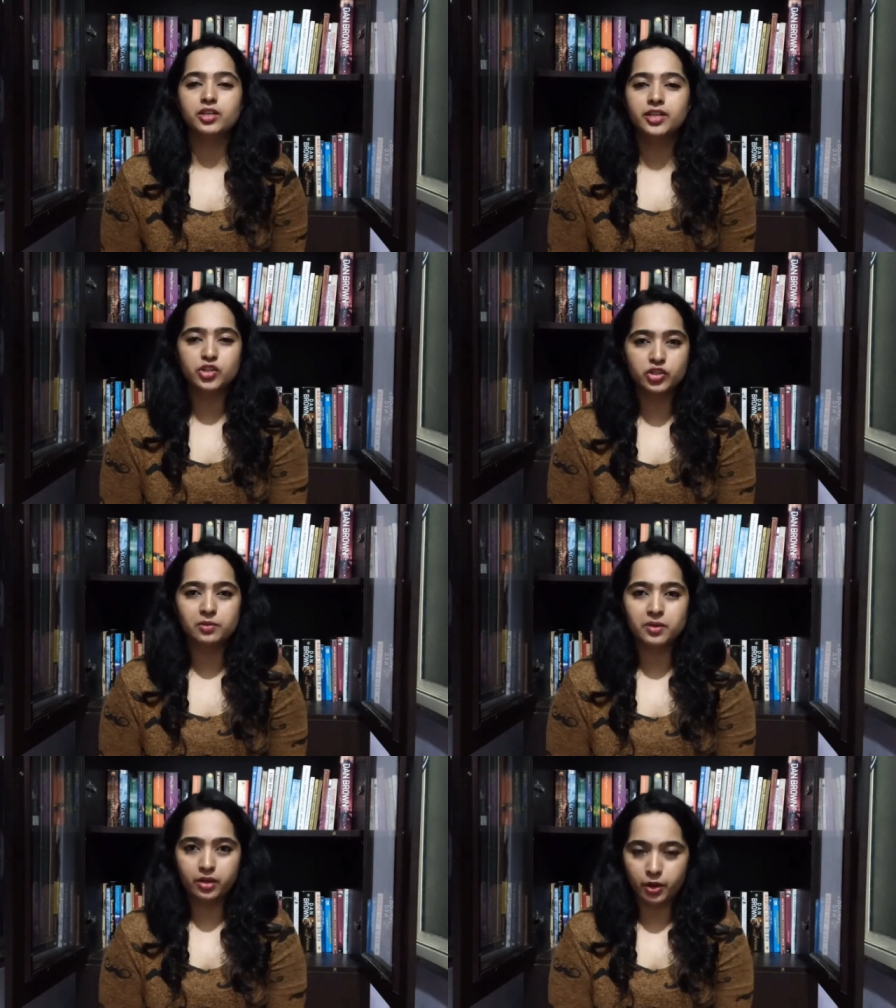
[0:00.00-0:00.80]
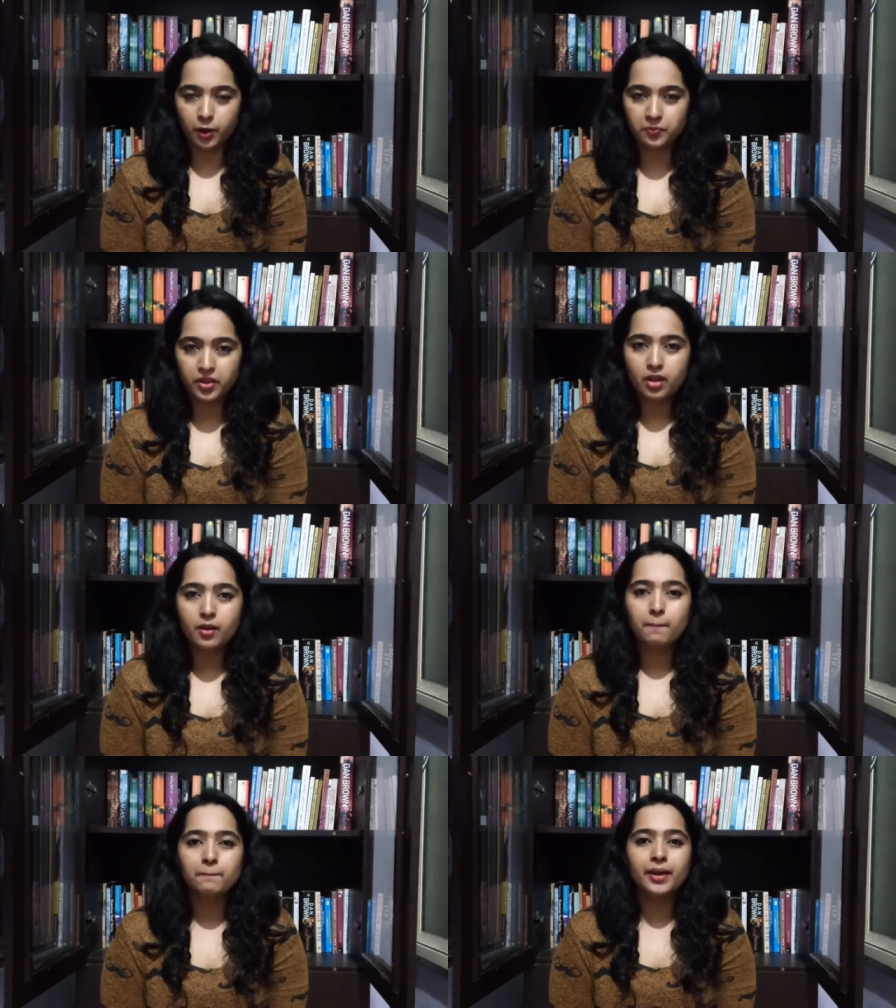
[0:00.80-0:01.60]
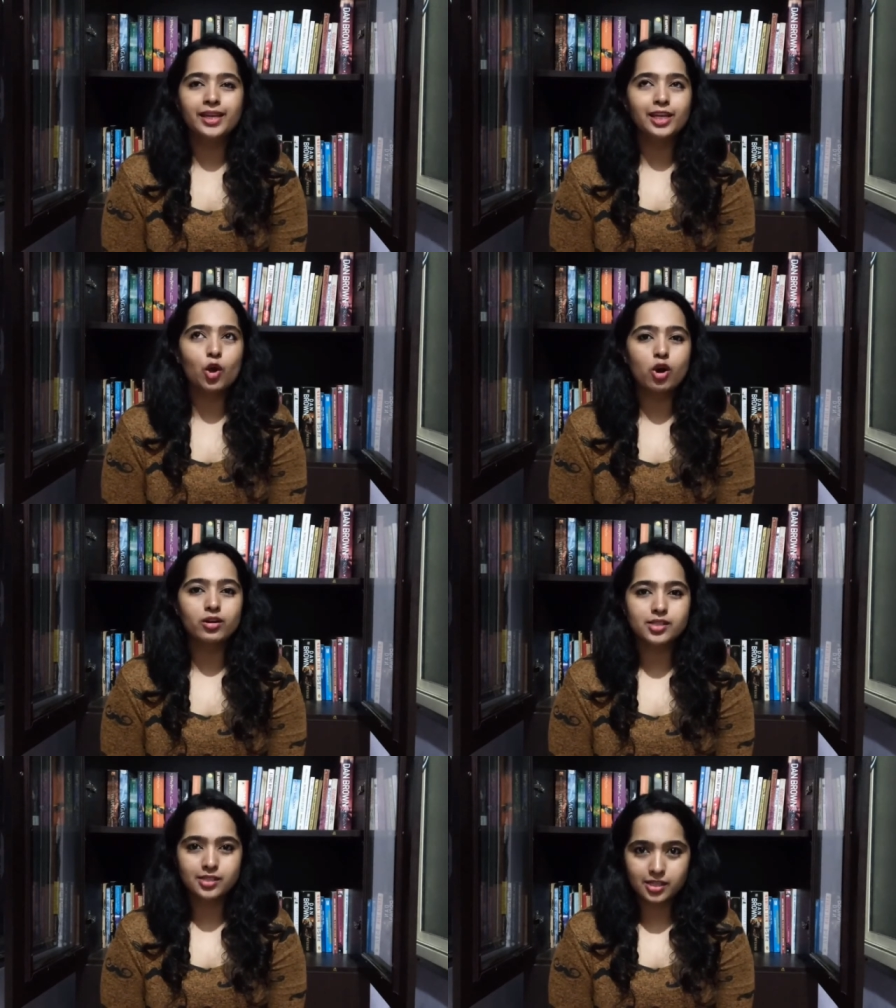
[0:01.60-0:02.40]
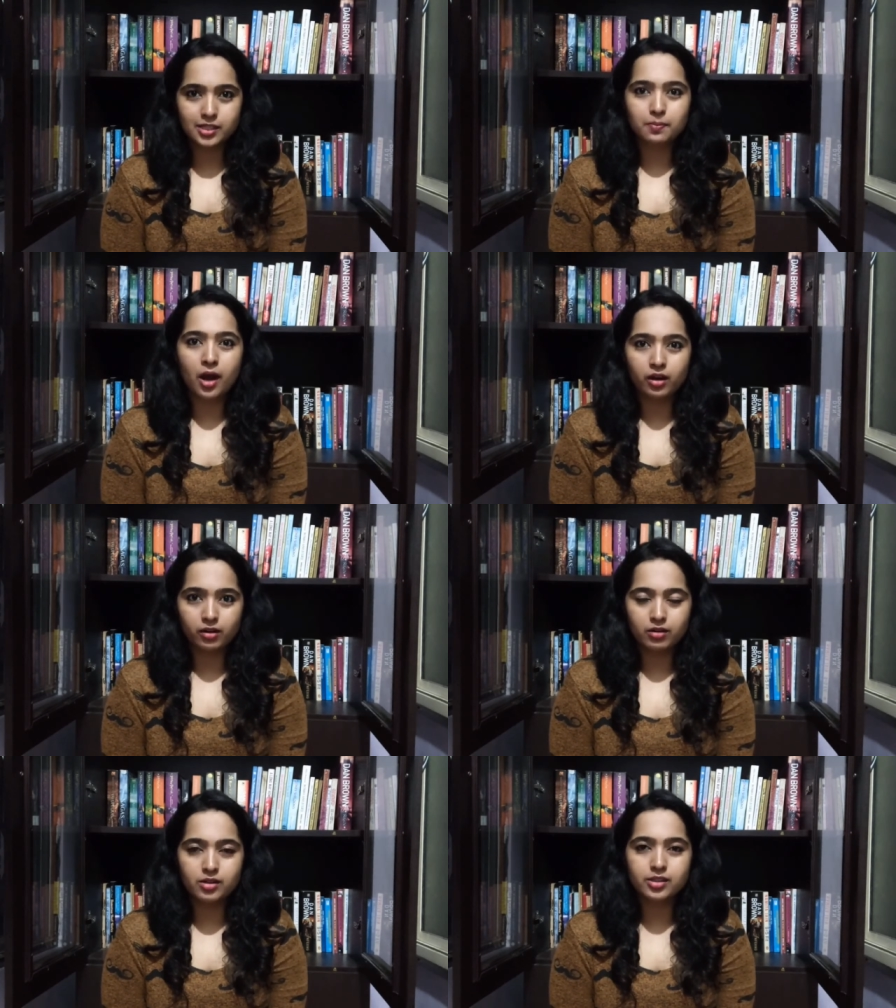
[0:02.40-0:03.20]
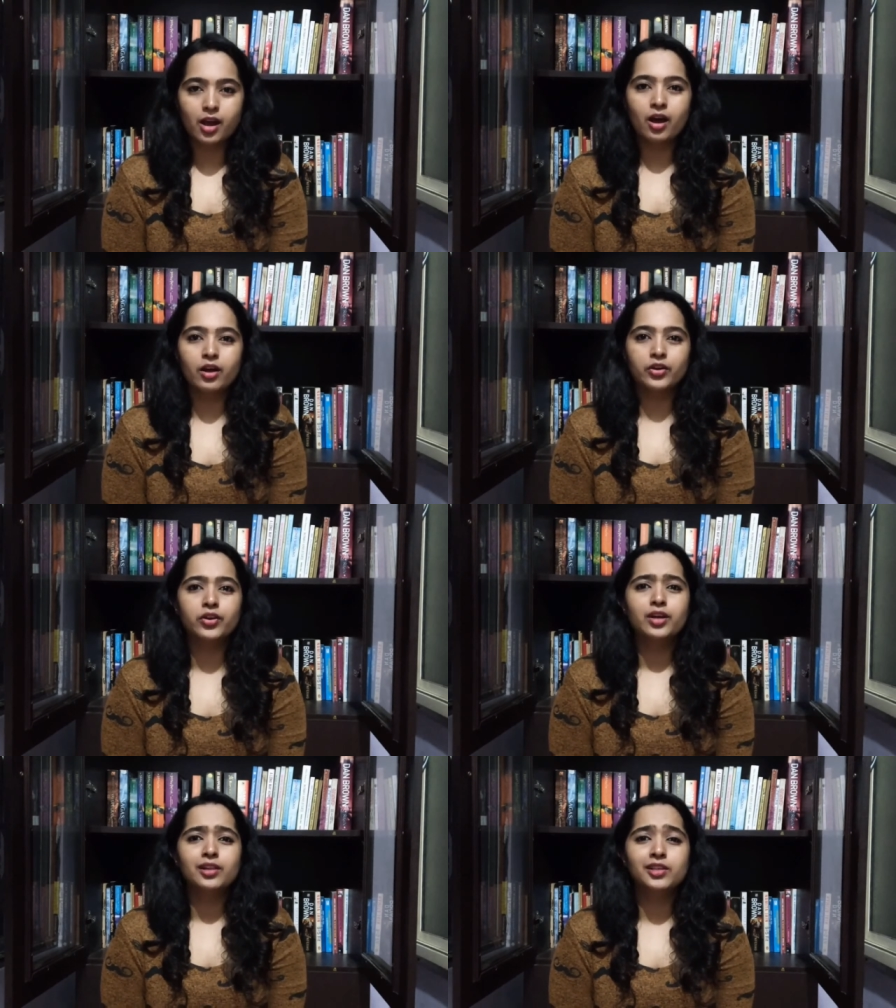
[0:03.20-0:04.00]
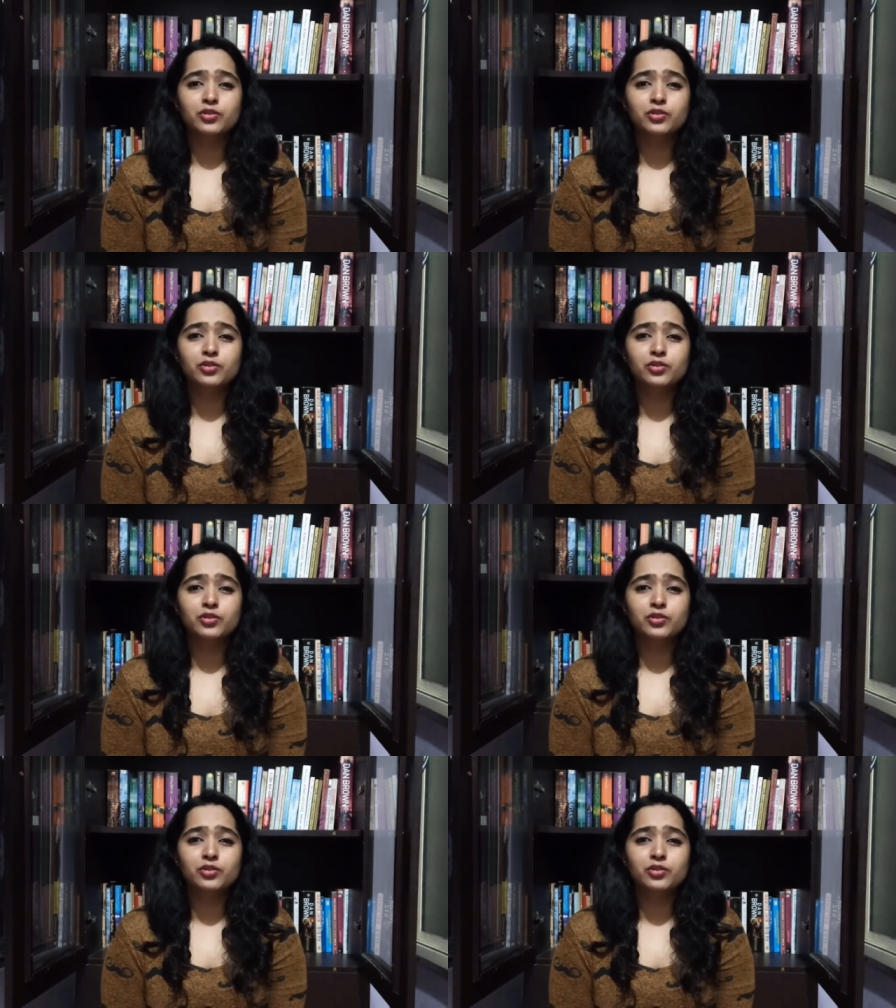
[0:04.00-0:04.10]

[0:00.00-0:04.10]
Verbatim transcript: di- digital media, many long distance partners are